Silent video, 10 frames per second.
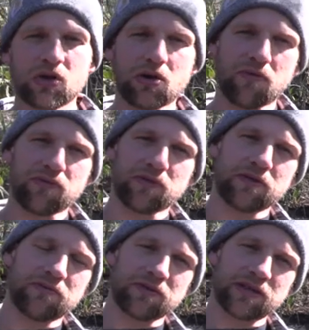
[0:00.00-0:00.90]
You know, for,
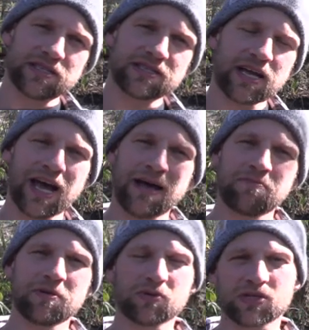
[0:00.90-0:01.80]
for this
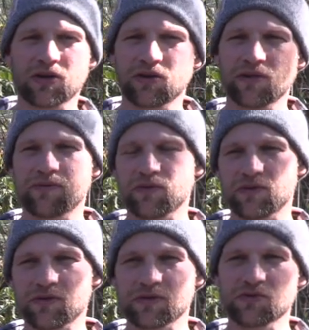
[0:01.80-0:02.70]
time, people start looking for
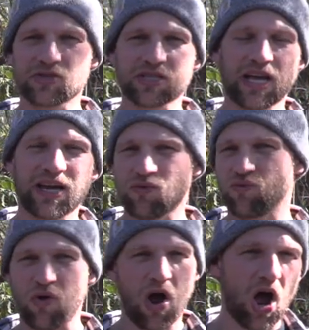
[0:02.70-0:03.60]
those just kind of
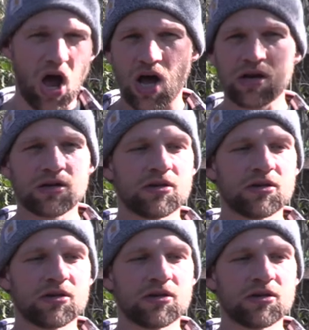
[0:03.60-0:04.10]
raw